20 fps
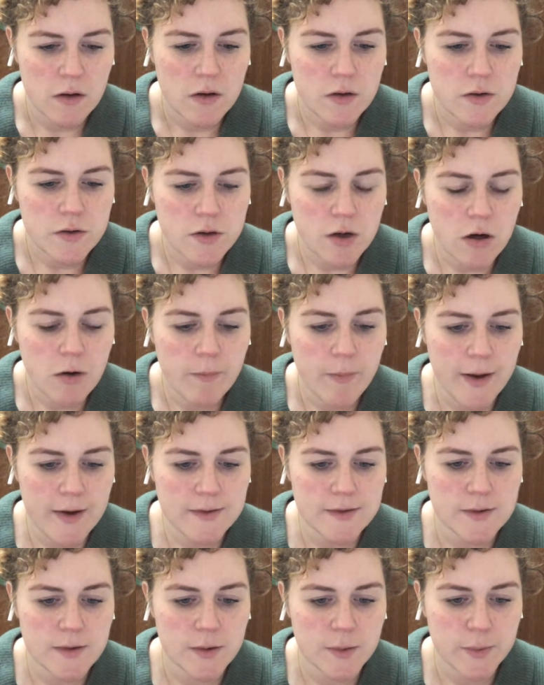Joel
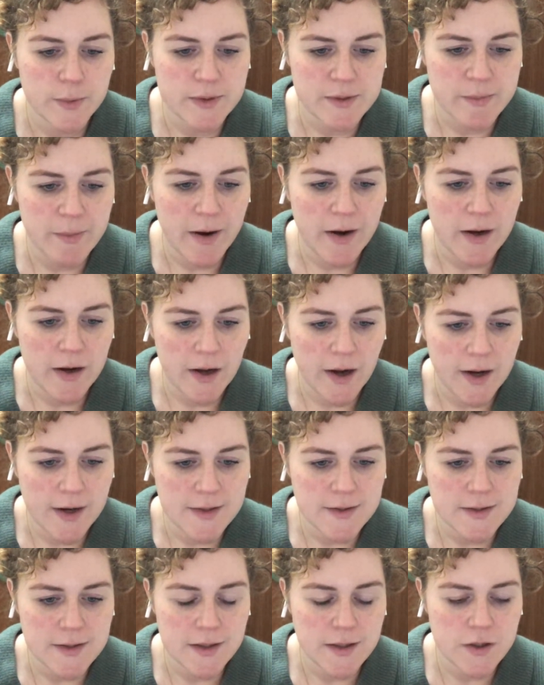Maisel was my
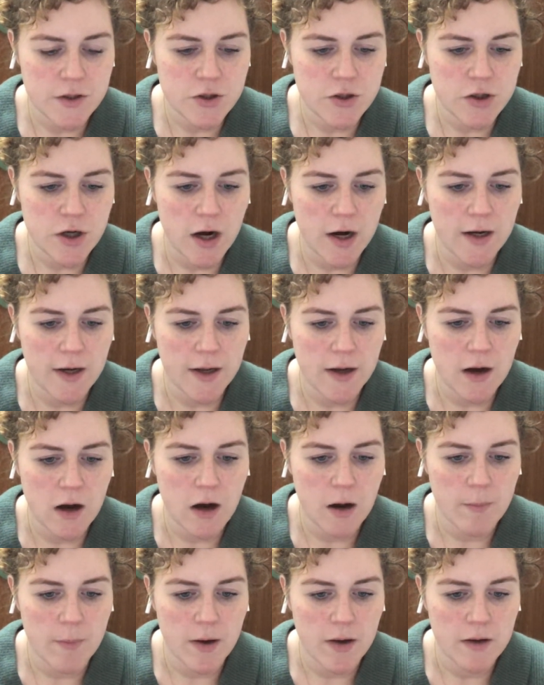knight in shining
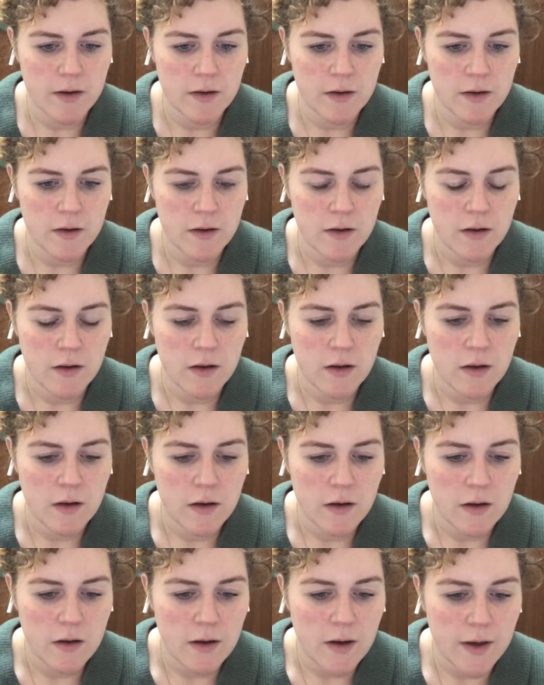armour,
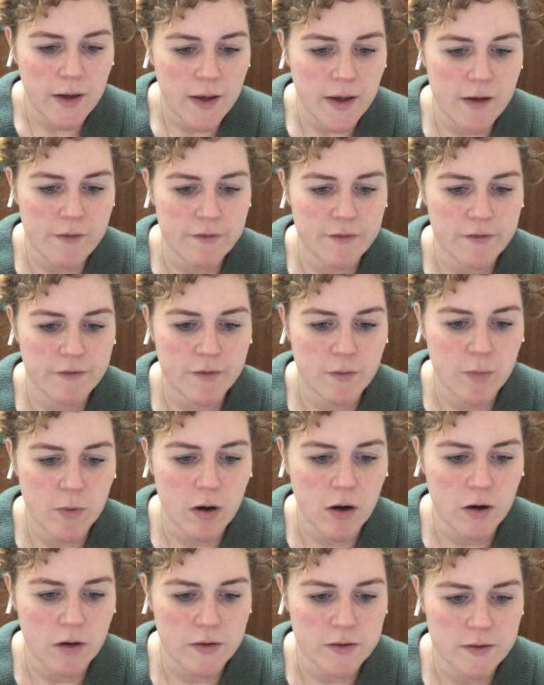a gift from
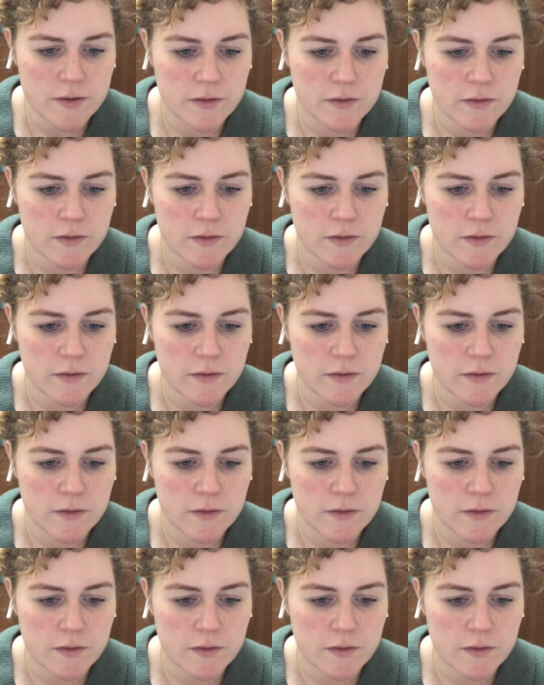God,